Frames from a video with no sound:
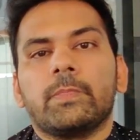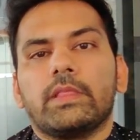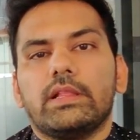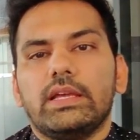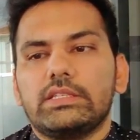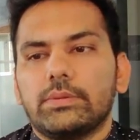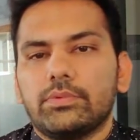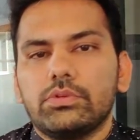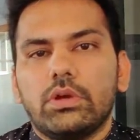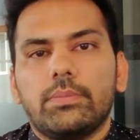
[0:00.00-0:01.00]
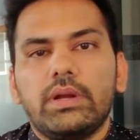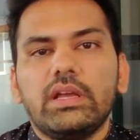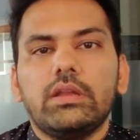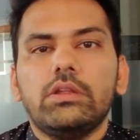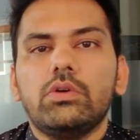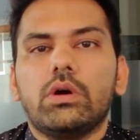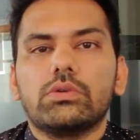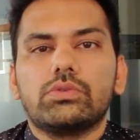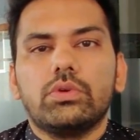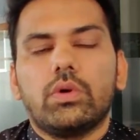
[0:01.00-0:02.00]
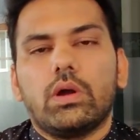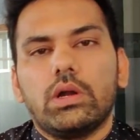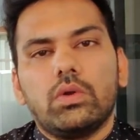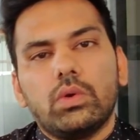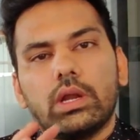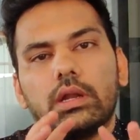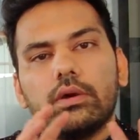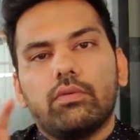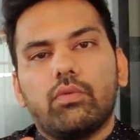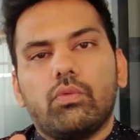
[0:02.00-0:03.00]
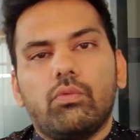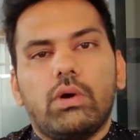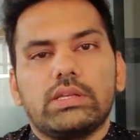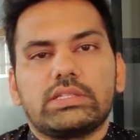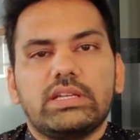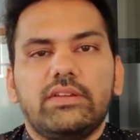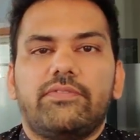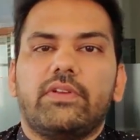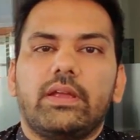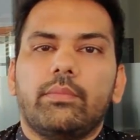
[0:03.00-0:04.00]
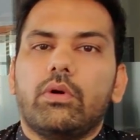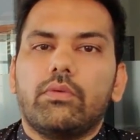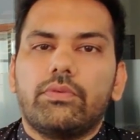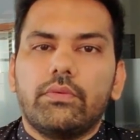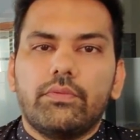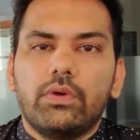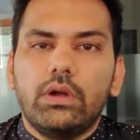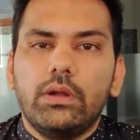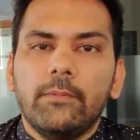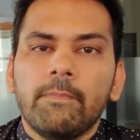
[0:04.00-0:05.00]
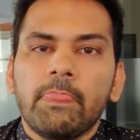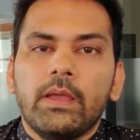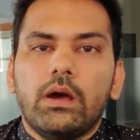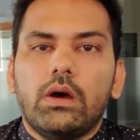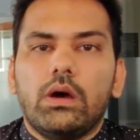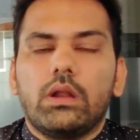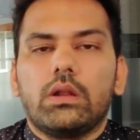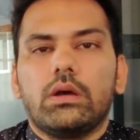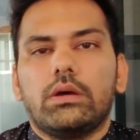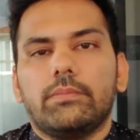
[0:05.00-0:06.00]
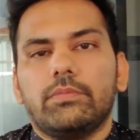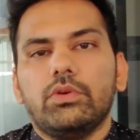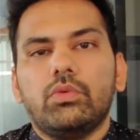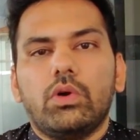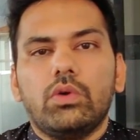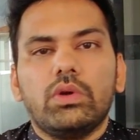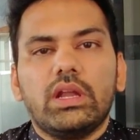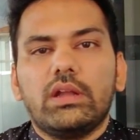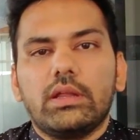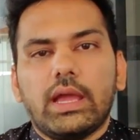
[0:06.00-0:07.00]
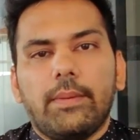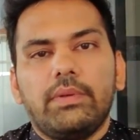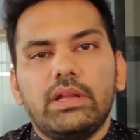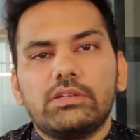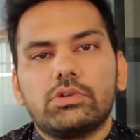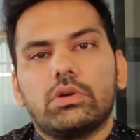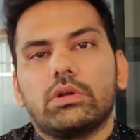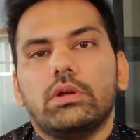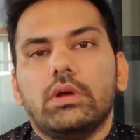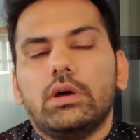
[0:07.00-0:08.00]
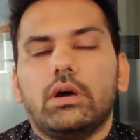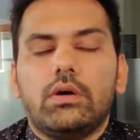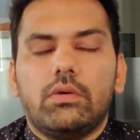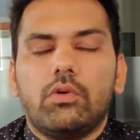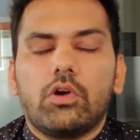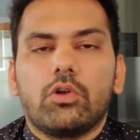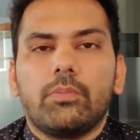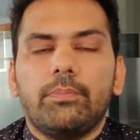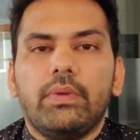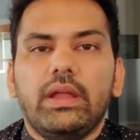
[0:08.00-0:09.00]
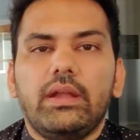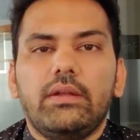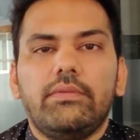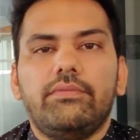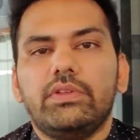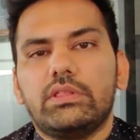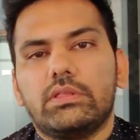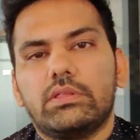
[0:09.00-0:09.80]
Like suppose you are building a new house, you want to get a vascal frame of a wood, or you want to get cabinets or wardrobe made with